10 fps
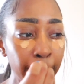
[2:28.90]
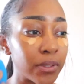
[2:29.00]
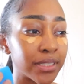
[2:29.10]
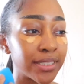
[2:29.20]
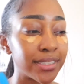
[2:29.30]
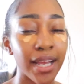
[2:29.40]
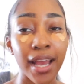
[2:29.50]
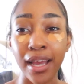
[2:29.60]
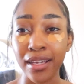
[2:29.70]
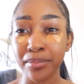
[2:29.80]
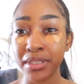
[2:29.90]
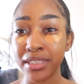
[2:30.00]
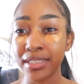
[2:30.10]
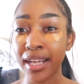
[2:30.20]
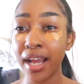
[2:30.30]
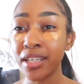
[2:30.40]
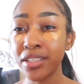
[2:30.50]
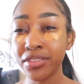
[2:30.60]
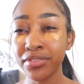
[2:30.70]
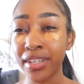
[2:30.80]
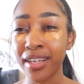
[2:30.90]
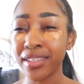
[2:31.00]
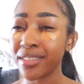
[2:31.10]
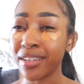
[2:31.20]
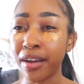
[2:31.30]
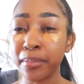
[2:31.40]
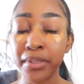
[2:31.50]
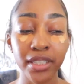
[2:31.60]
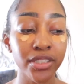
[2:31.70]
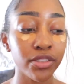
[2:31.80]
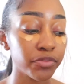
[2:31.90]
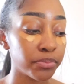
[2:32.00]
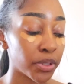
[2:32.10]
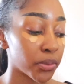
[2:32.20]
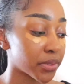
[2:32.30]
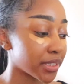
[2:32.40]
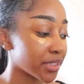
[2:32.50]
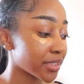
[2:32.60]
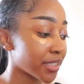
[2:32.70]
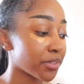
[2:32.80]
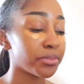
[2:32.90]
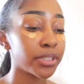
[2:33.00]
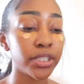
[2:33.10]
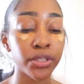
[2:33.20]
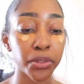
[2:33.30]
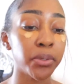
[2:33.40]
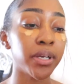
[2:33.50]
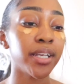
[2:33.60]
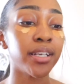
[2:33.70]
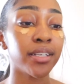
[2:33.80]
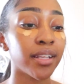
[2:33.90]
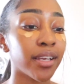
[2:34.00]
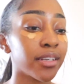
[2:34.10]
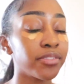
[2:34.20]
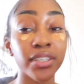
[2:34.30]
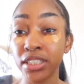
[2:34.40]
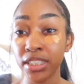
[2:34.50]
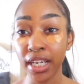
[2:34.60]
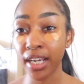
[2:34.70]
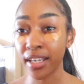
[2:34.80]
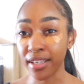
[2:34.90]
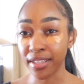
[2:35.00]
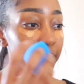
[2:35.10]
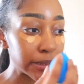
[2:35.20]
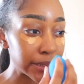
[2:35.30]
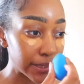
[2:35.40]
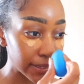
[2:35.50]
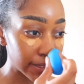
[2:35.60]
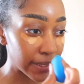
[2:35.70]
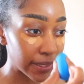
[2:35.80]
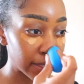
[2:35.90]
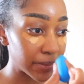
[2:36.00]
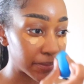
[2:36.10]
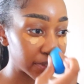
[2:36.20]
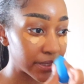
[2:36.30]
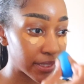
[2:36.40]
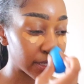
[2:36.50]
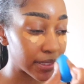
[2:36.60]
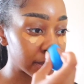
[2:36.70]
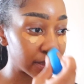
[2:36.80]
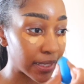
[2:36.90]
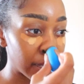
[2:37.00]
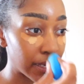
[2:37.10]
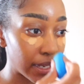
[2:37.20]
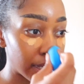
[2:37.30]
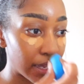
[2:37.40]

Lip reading: or sad, but just kind of, I guess, a combination of both, and just like really annoyed and like frustrated. I was sitting there and I realized that